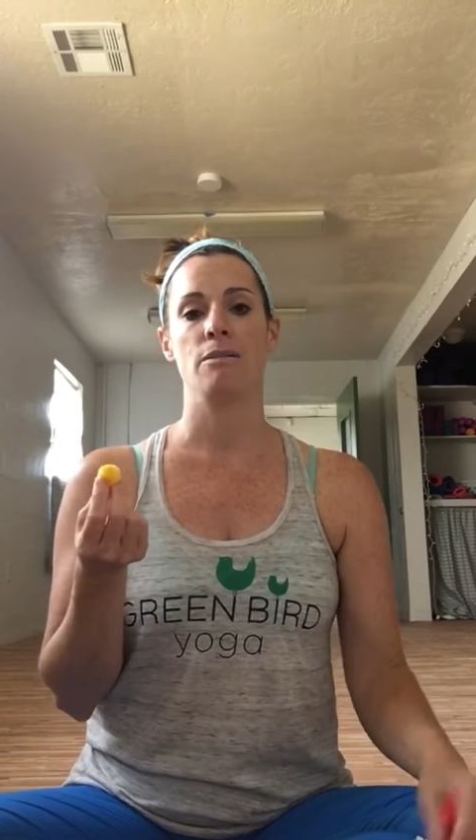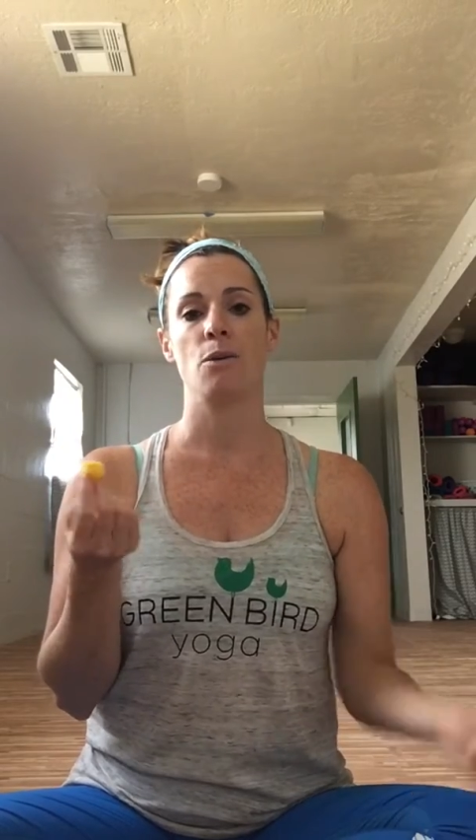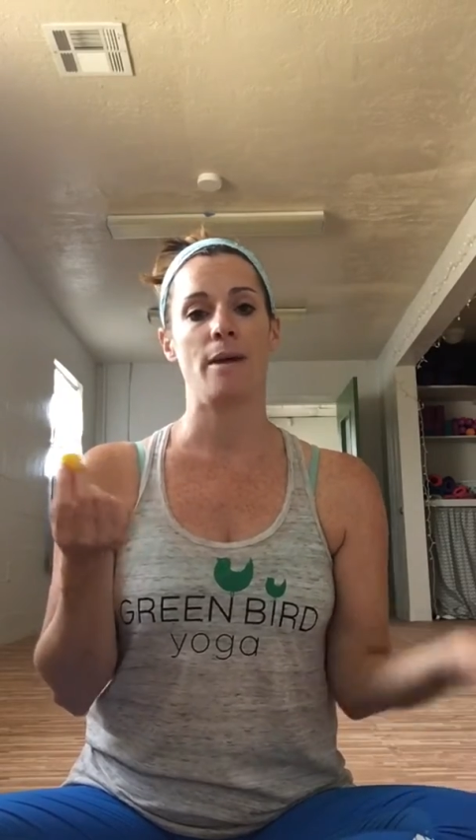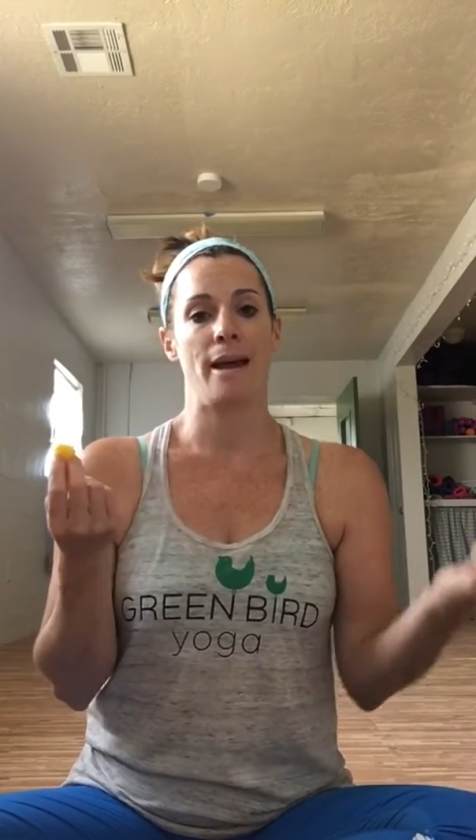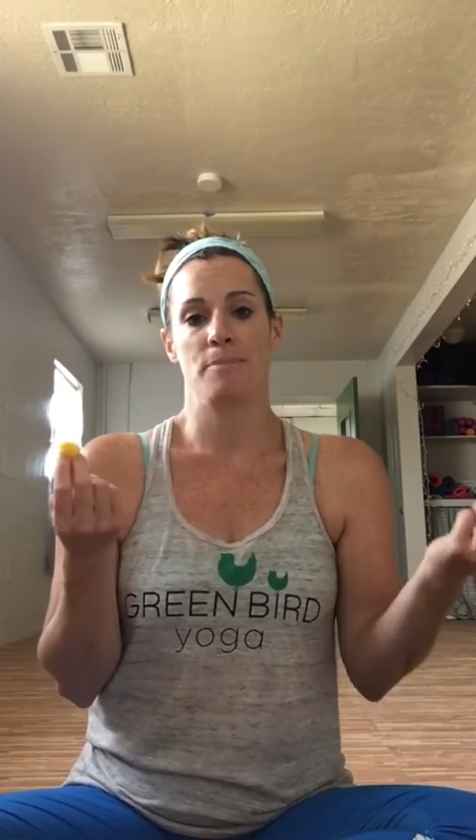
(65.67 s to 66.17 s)
the
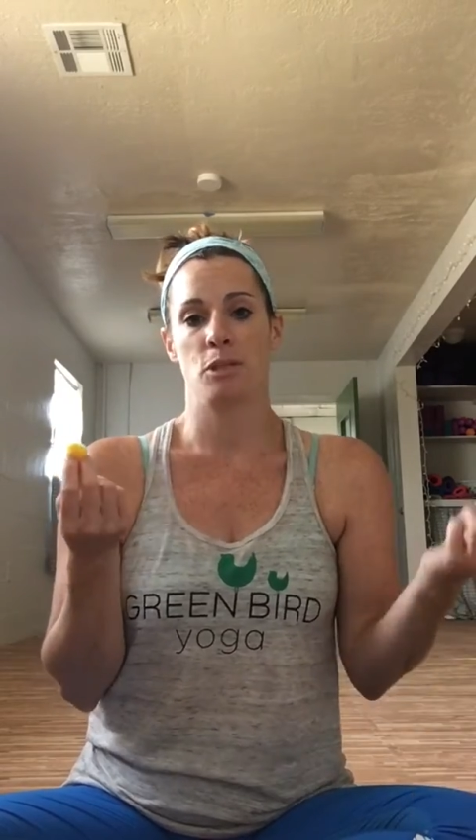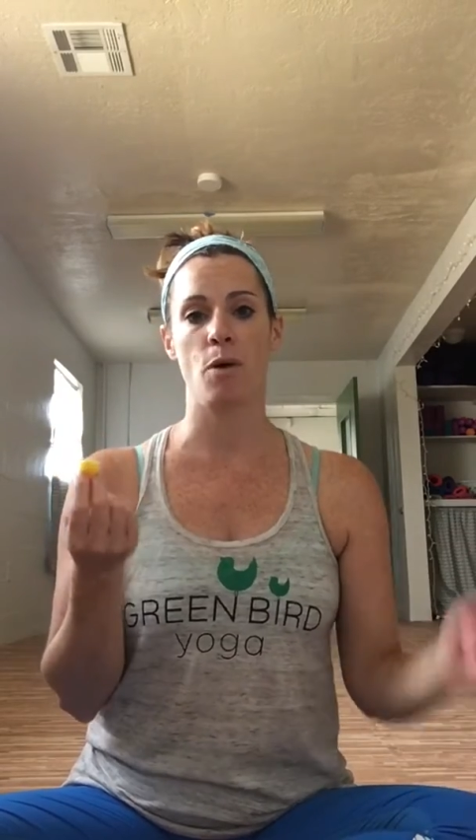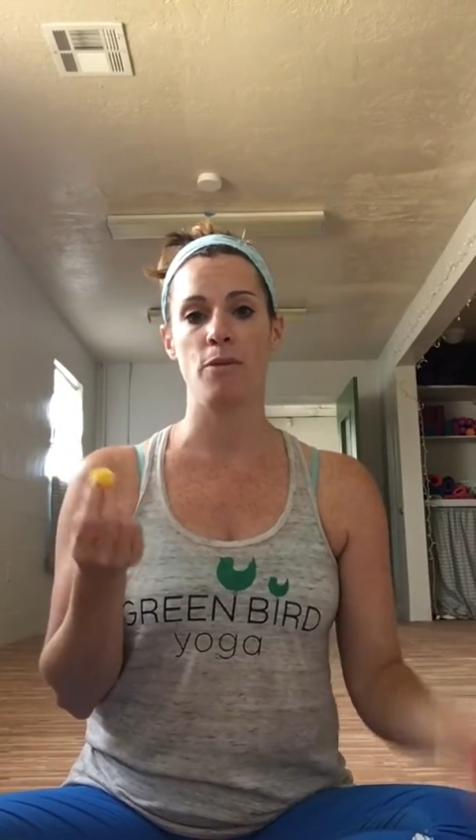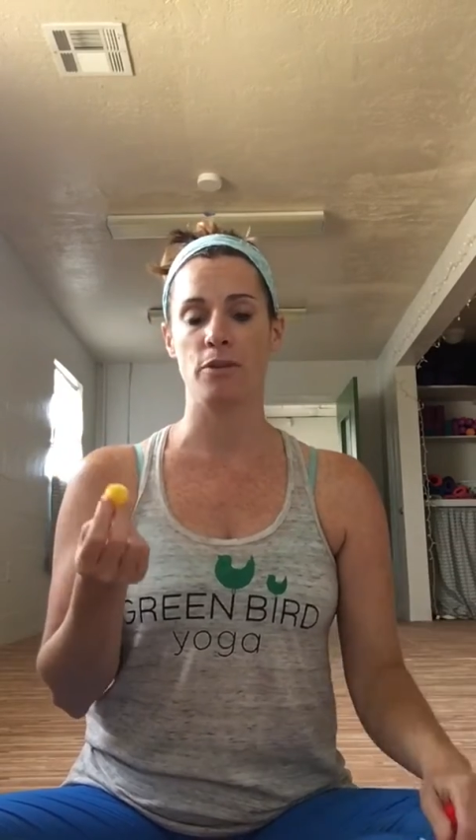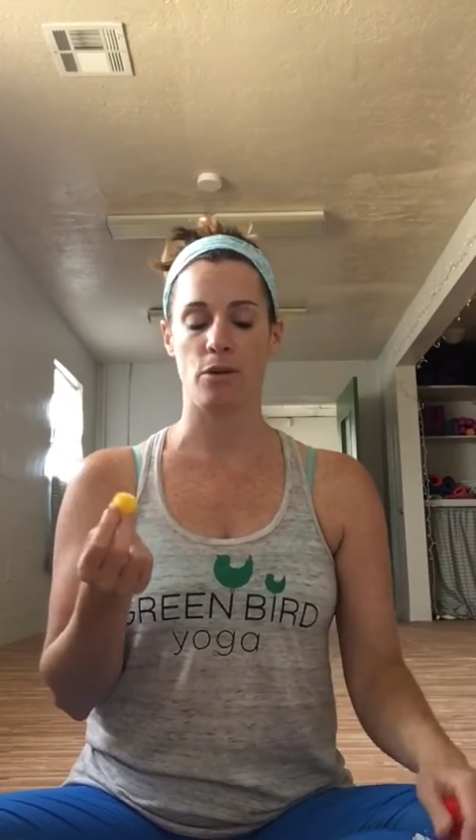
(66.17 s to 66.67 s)
way up to
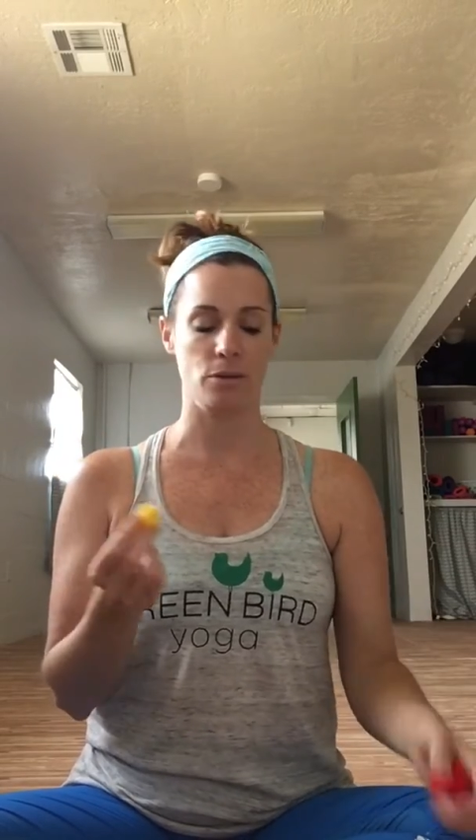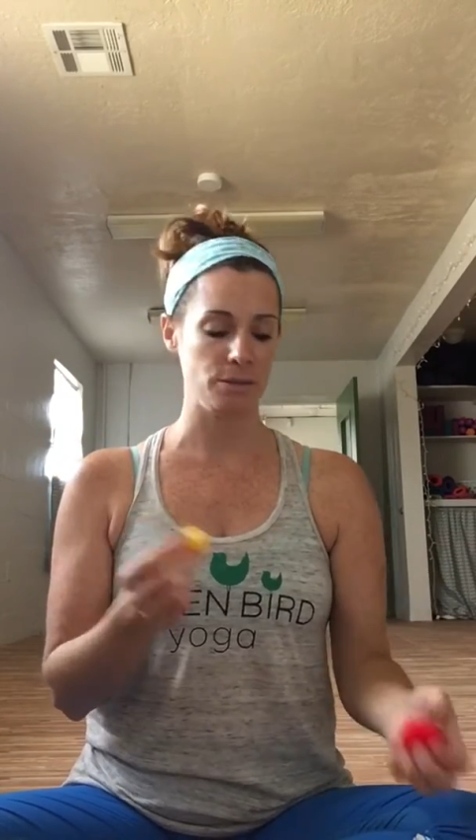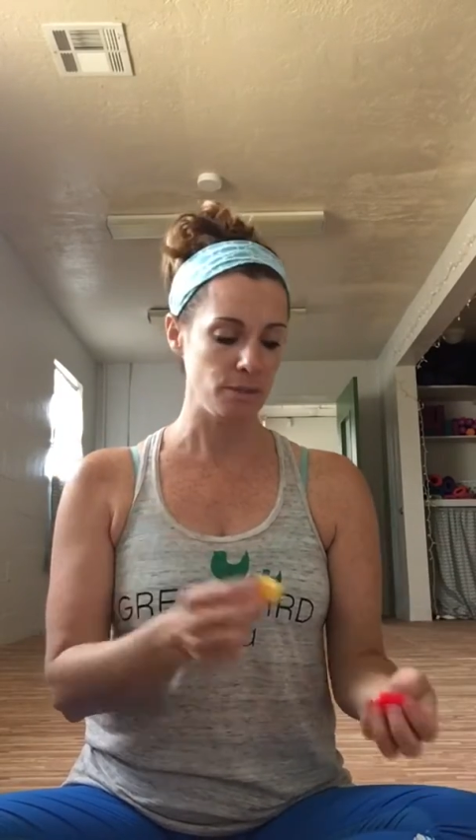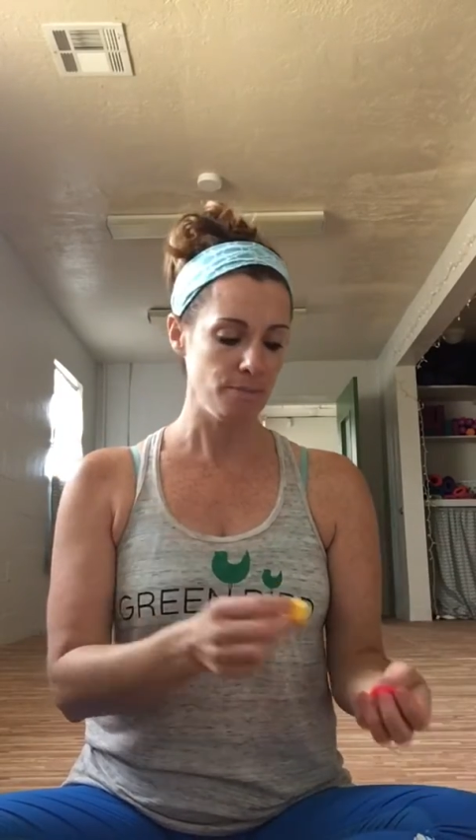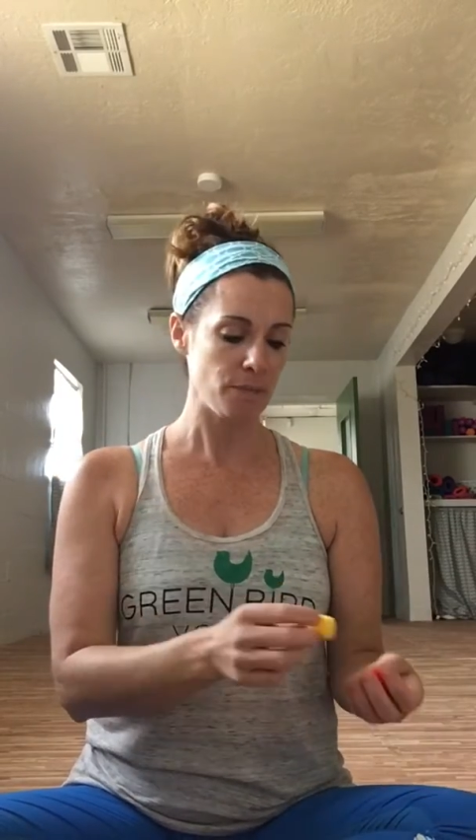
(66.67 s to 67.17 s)

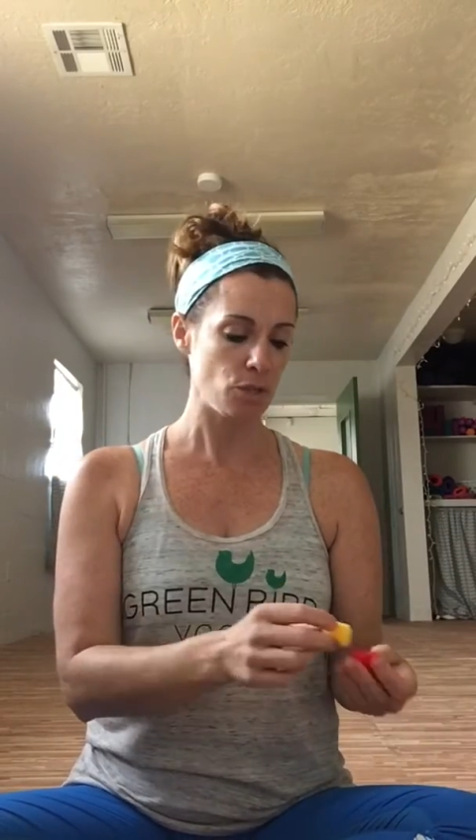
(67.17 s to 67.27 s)
12-year-olds.